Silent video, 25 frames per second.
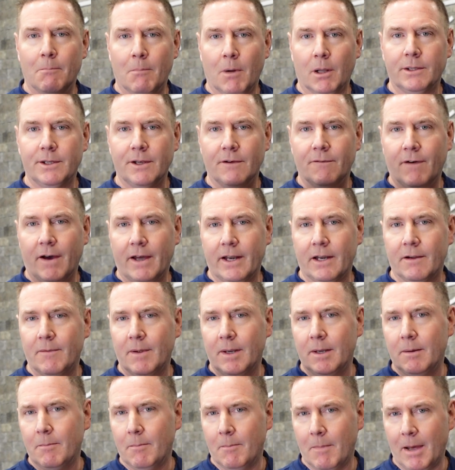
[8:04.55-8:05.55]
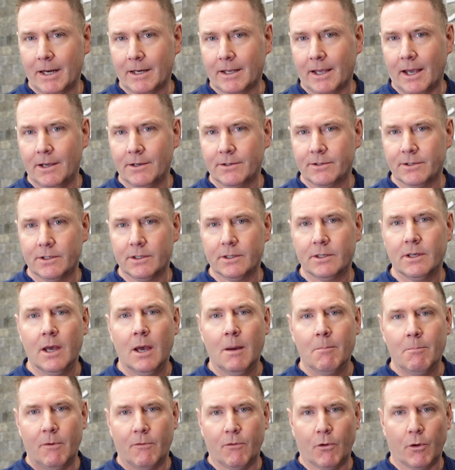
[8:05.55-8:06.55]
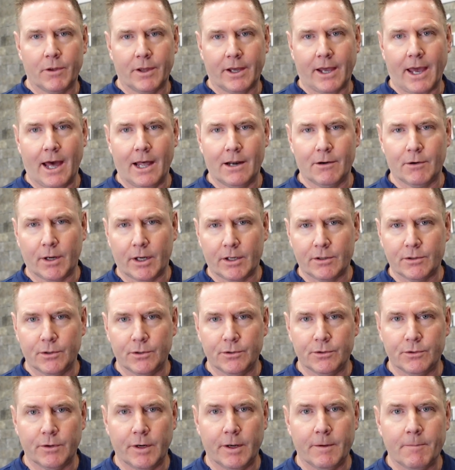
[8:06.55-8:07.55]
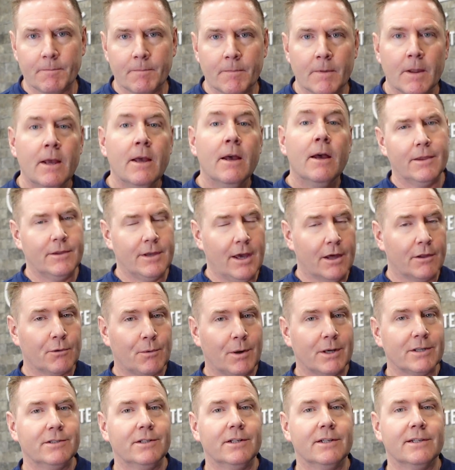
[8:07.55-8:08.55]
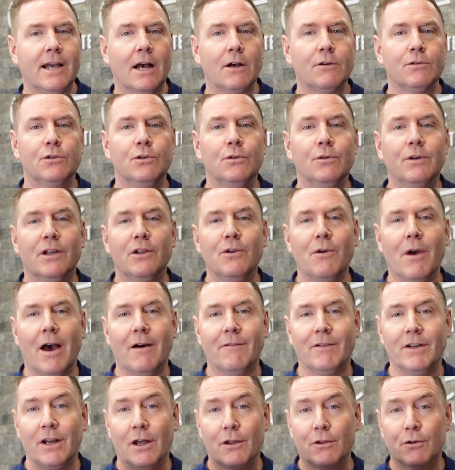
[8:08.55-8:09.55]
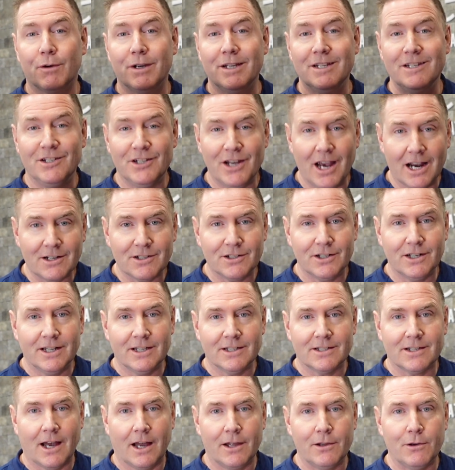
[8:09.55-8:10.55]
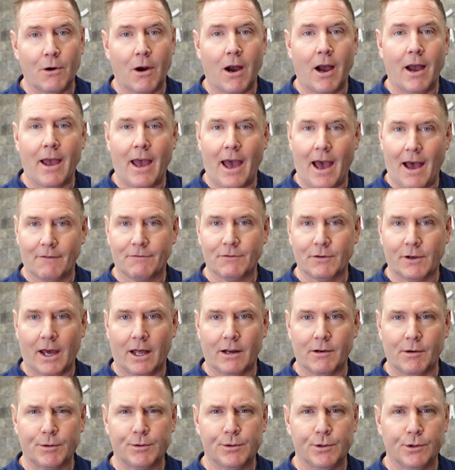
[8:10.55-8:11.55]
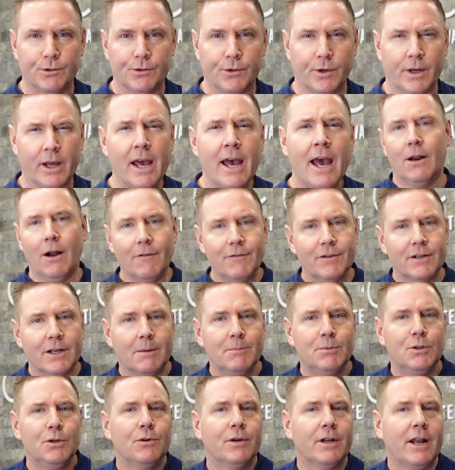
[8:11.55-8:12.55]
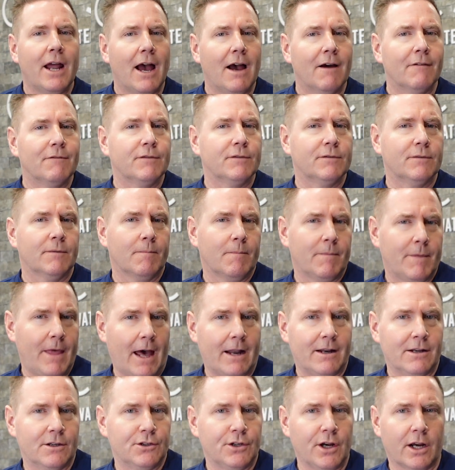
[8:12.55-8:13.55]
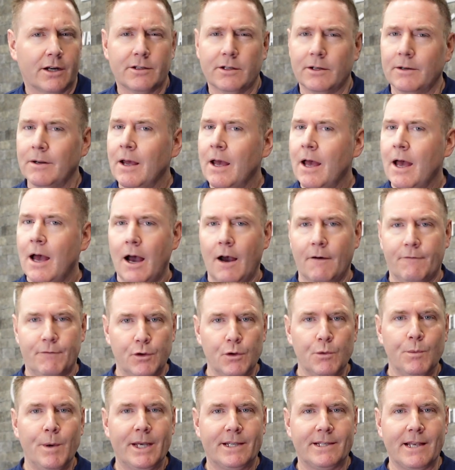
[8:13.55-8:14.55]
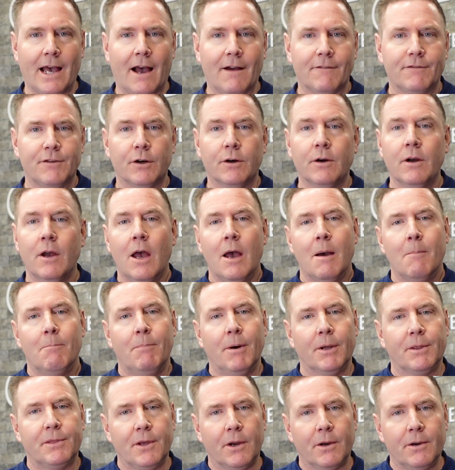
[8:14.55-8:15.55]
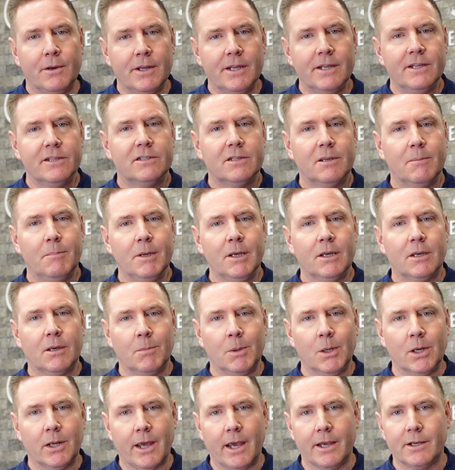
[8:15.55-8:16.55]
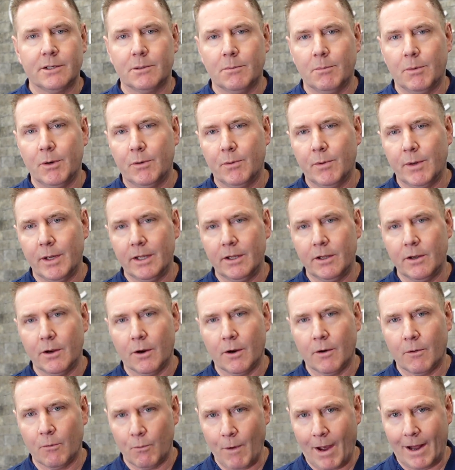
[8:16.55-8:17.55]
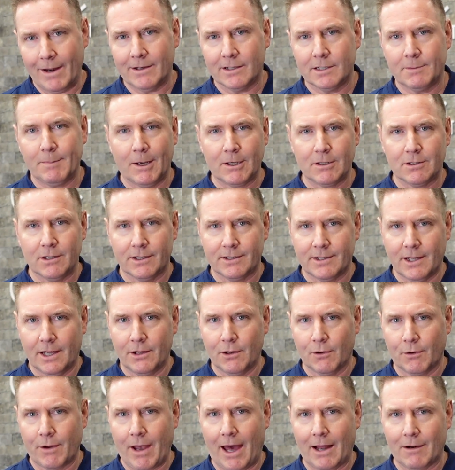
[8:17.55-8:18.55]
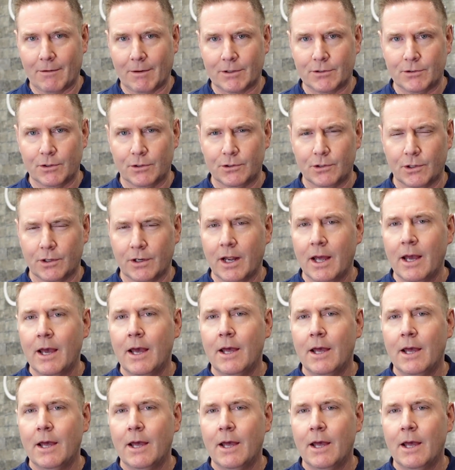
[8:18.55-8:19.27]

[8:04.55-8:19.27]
multivitamin medications before the cataract surgery. The other question is, how soon can you have another injection inside your eye after cataract surgery? And oftentimes you can have that injection a few weeks after, but there needs to be communication between your retina specialist and your cataract surgeon